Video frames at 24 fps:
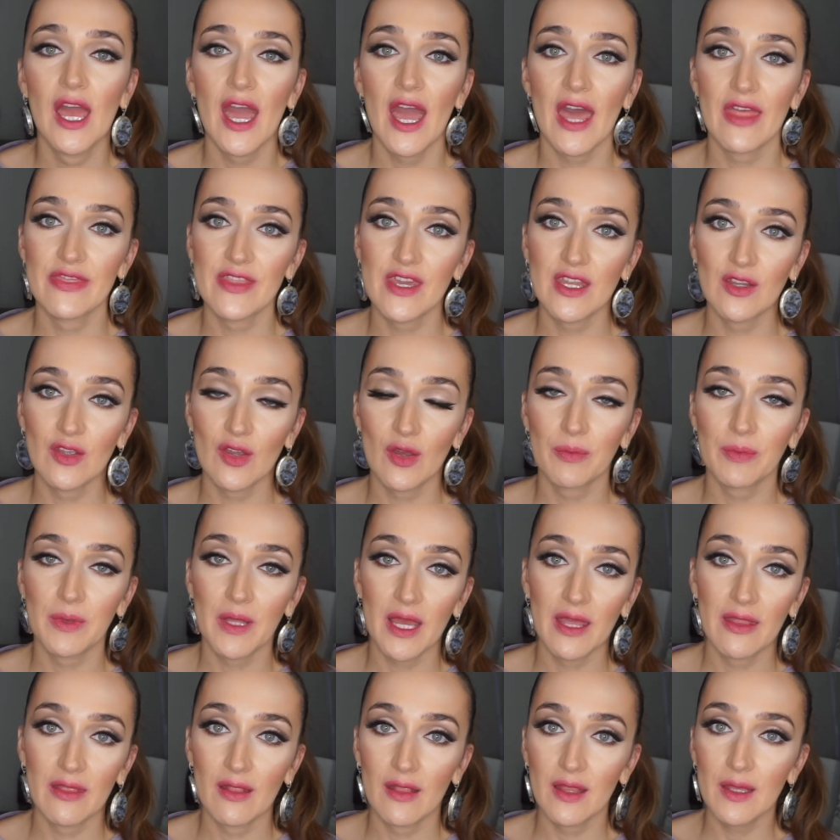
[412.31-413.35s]
and then you
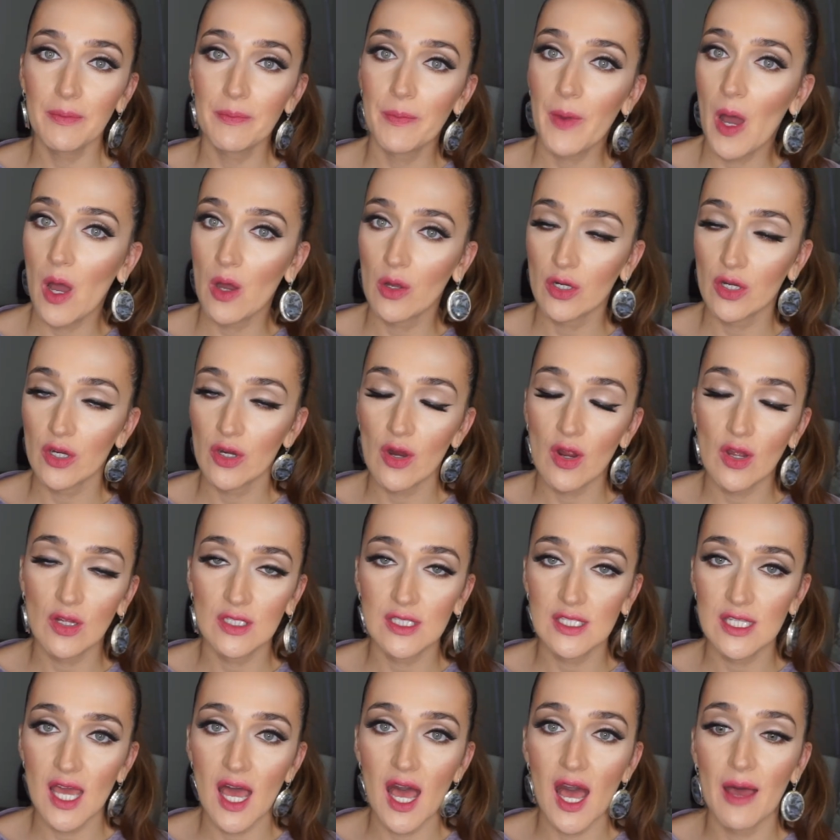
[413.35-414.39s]
apply the lip powder on
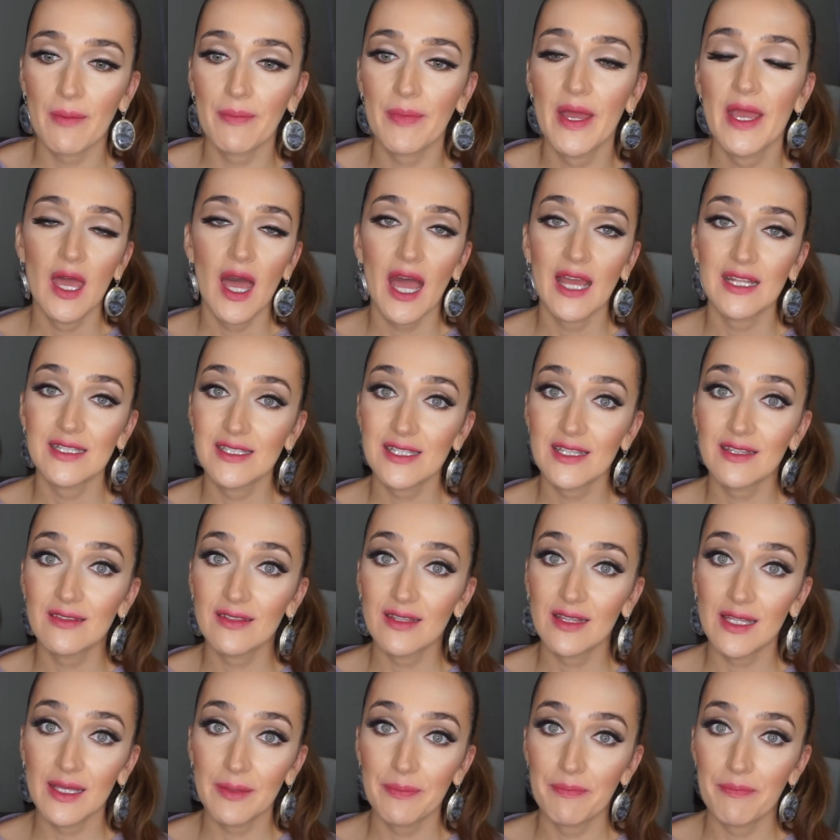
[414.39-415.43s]
top until
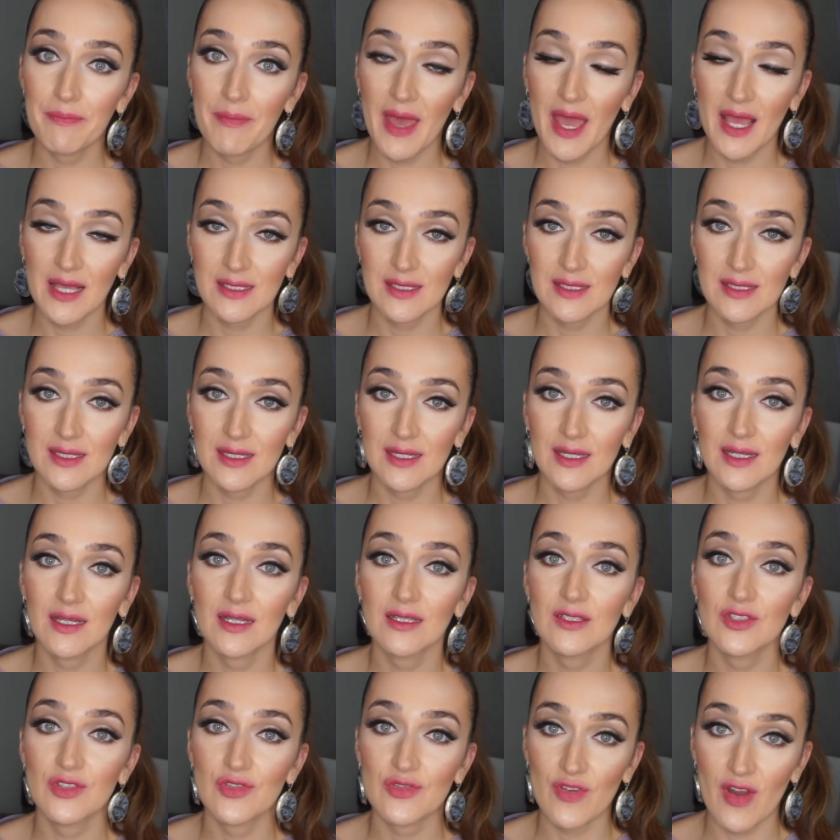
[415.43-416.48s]
the lip mask
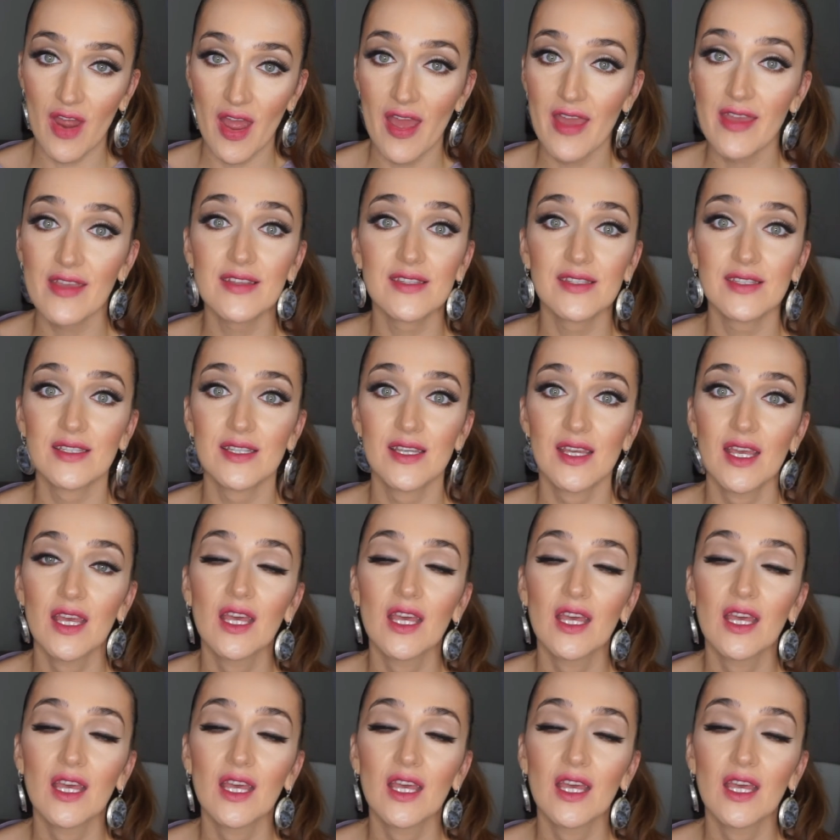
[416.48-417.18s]
dries,